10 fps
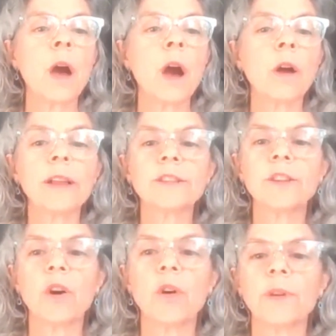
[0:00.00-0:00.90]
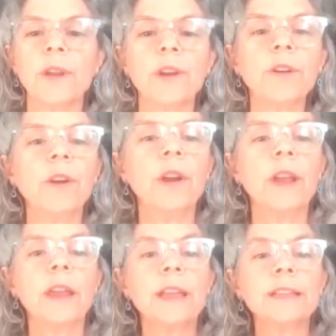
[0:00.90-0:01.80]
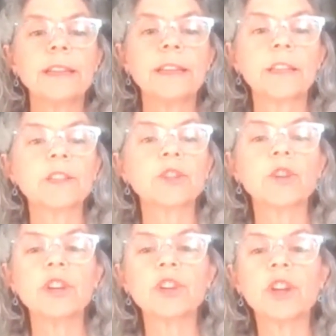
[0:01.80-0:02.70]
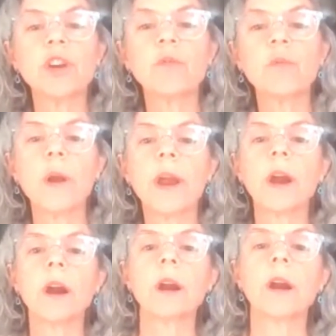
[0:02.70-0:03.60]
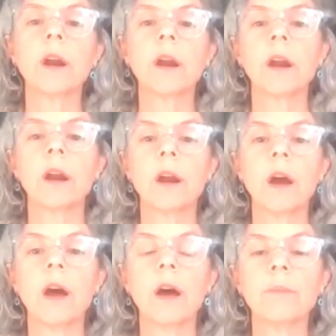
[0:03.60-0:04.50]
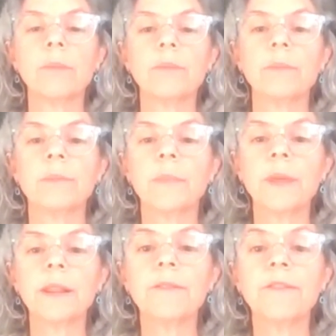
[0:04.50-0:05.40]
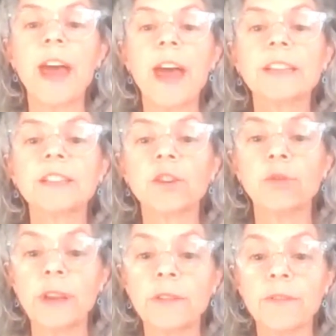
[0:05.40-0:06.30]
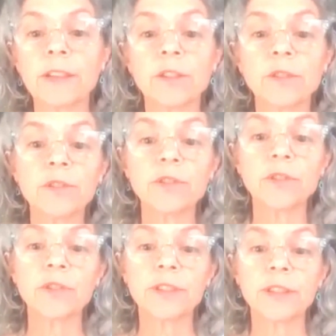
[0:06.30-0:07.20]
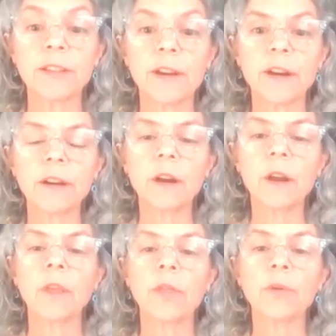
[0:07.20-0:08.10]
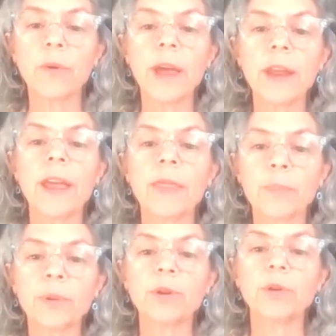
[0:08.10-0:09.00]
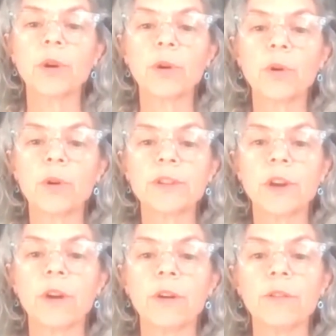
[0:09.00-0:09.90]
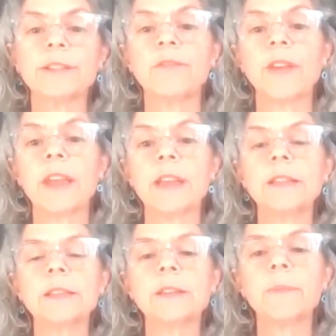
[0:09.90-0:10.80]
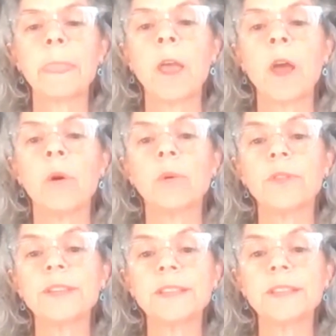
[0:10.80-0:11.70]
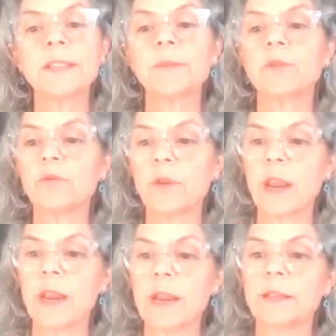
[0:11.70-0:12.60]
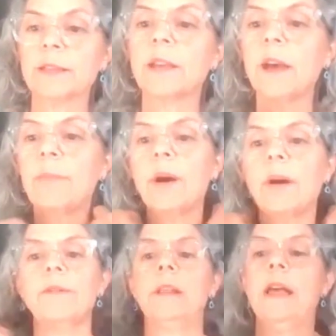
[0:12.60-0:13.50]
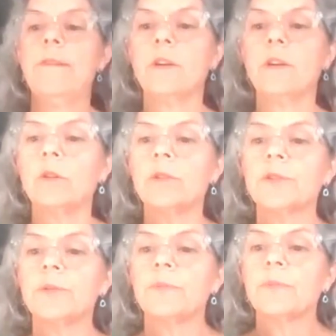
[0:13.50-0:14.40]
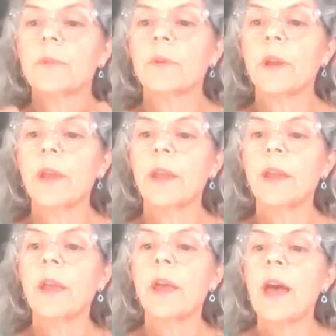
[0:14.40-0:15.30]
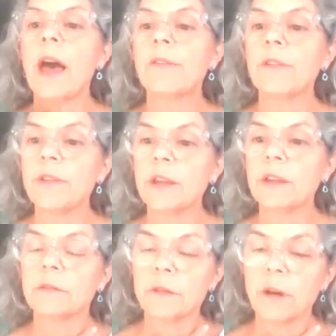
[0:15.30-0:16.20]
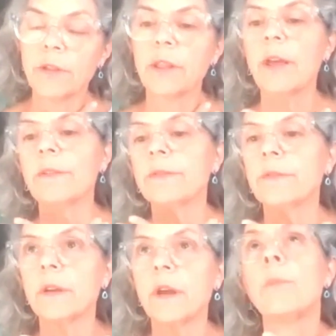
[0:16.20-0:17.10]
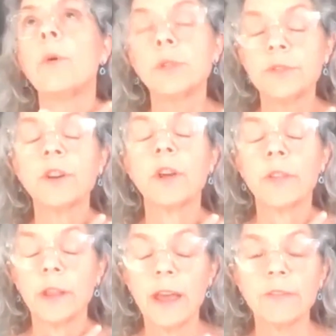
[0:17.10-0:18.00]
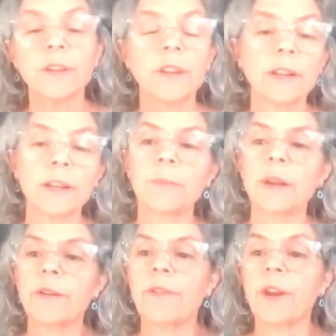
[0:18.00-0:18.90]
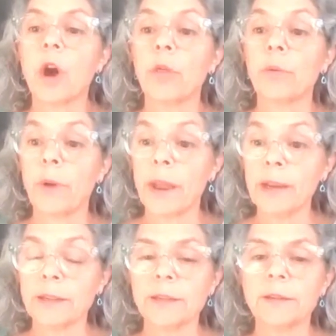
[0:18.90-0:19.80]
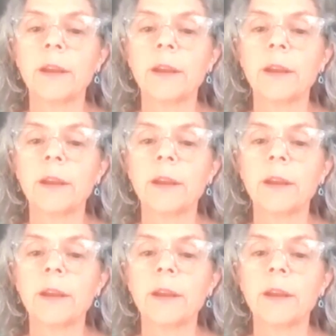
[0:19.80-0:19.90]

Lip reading: All right, so here is an illustration of where the lymphatics, the green vessels you see there, the red and the blue are, of course, the arteries and veins. Well, this system drains above the clavicles, okay? Half of it on the left, most of it on the left, and a little bit of it on the right.